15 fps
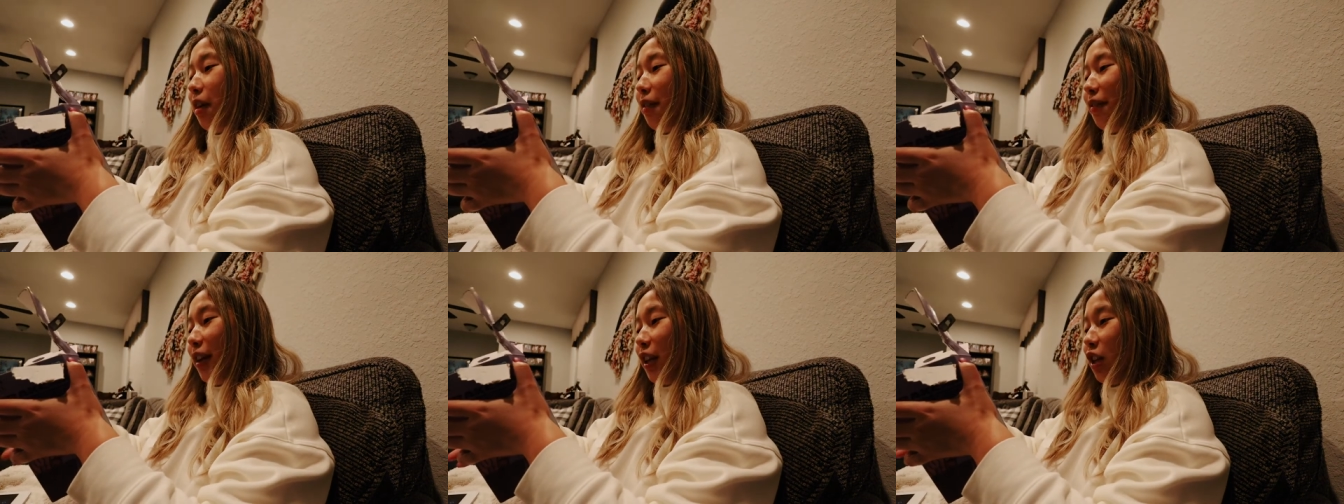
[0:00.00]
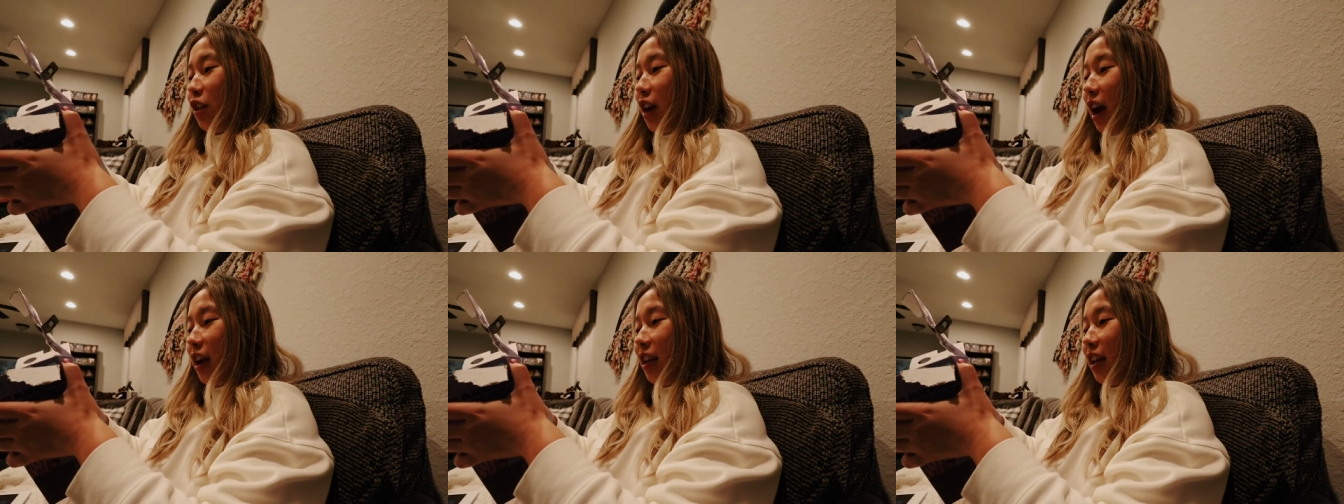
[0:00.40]
Face
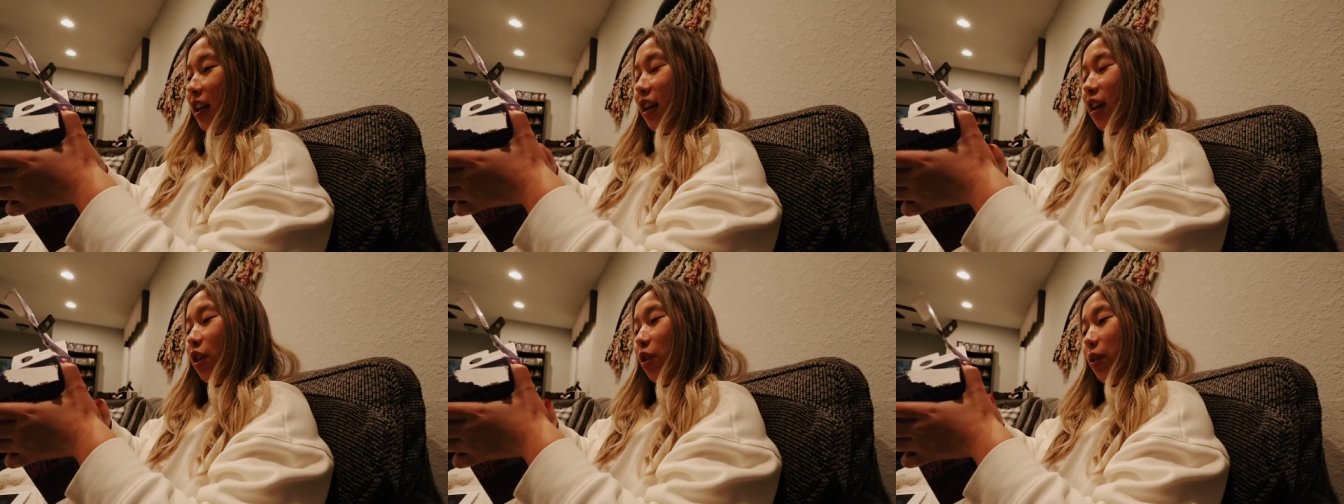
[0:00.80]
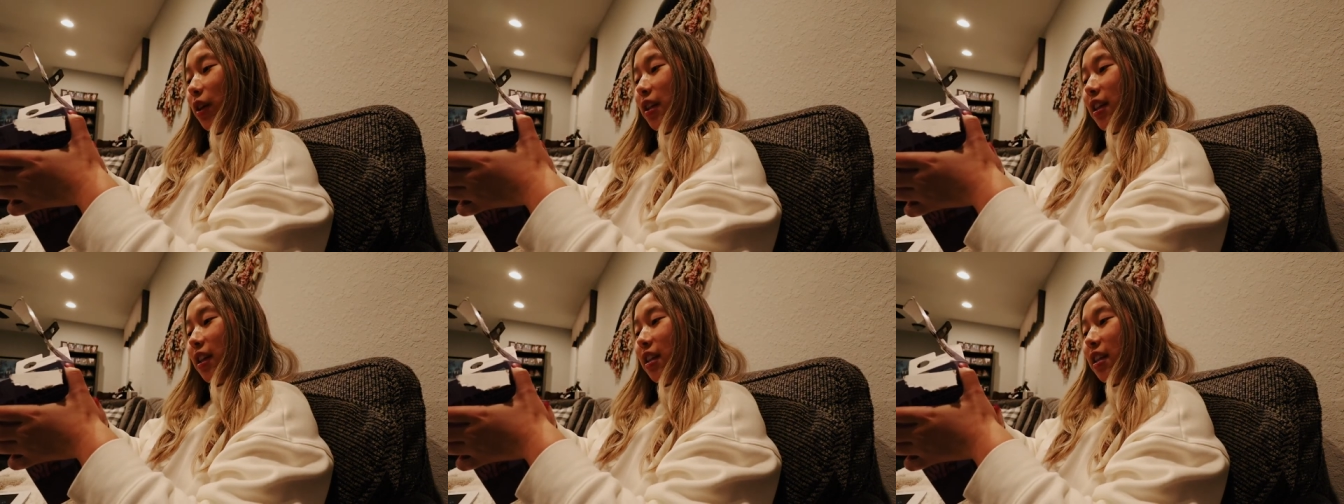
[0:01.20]
tracking
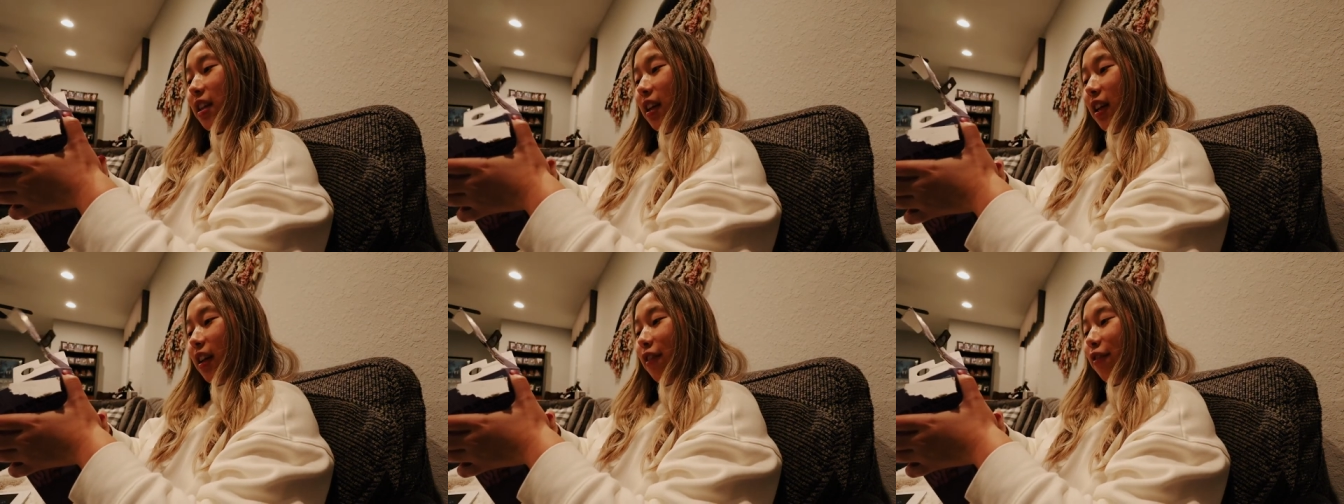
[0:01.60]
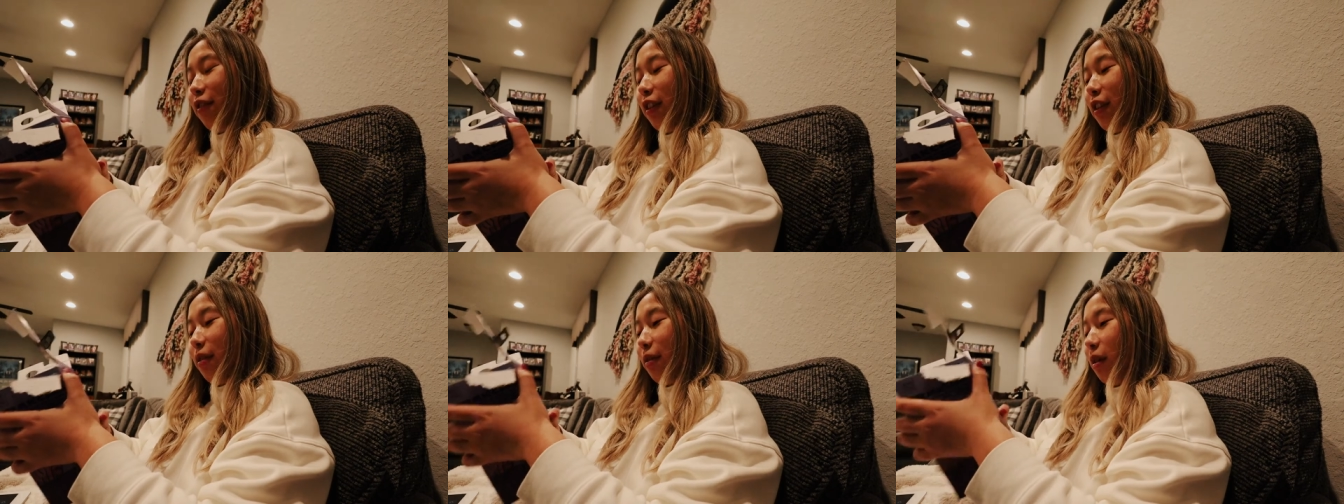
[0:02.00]
360
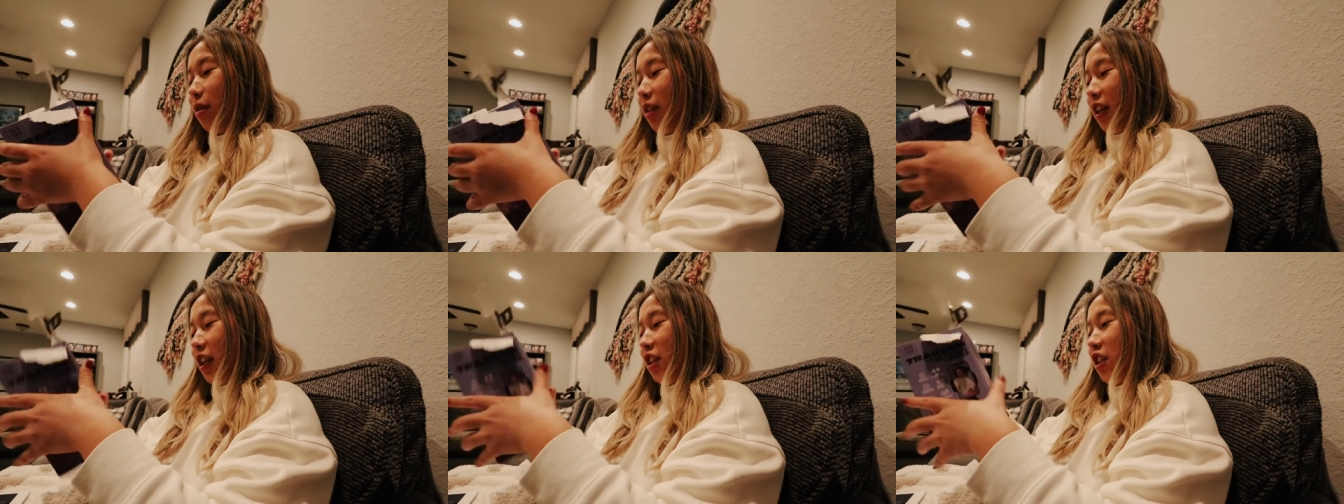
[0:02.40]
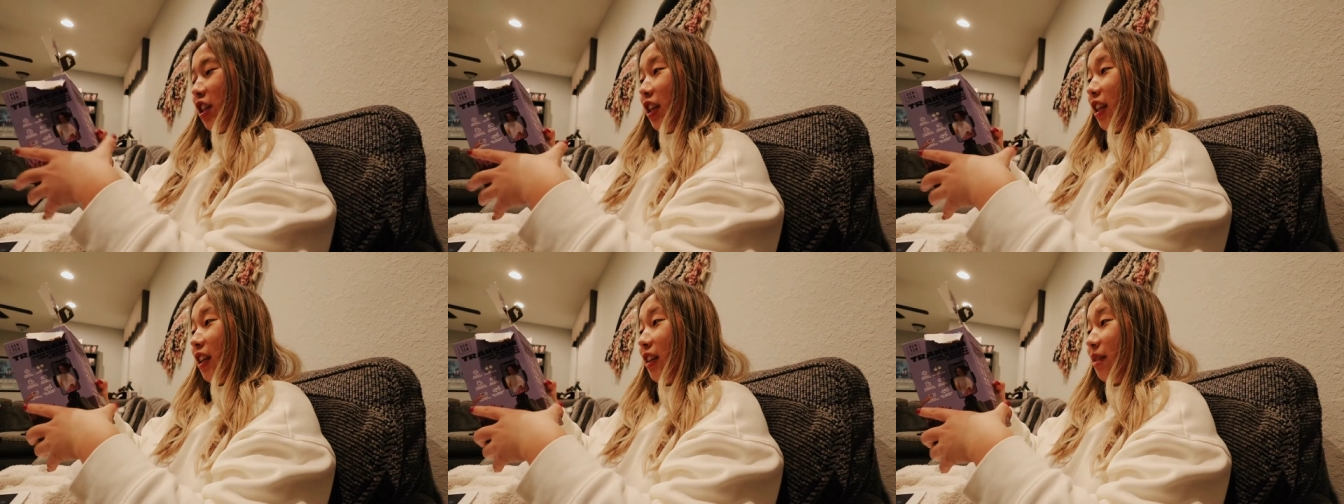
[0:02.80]
infinite
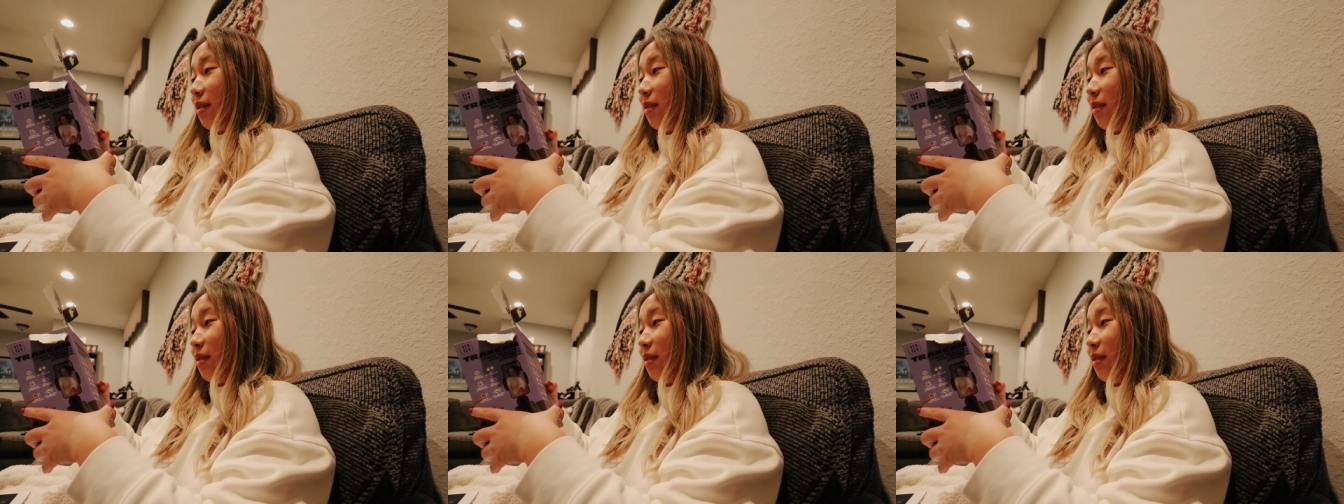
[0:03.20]
rotation.